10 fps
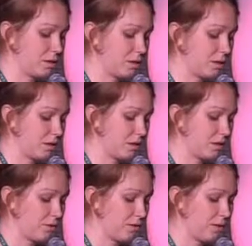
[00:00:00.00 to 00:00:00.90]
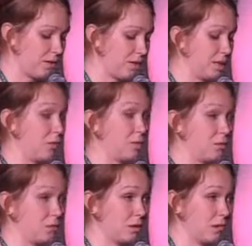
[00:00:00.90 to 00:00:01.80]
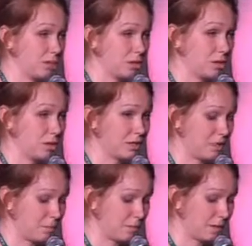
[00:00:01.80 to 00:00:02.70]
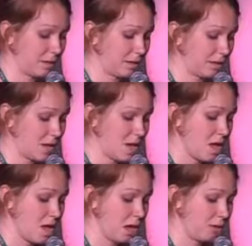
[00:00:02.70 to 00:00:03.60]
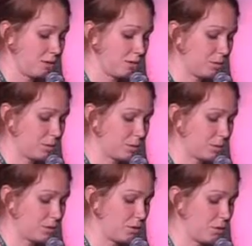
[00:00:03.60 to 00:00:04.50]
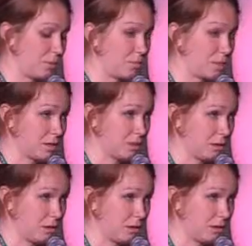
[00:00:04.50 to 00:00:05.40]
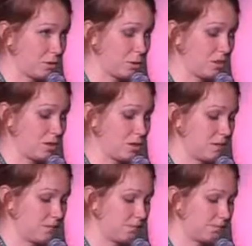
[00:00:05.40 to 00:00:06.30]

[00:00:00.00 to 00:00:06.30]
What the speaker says: the vulnerability to climate change impacts, and it reduces human and material losses.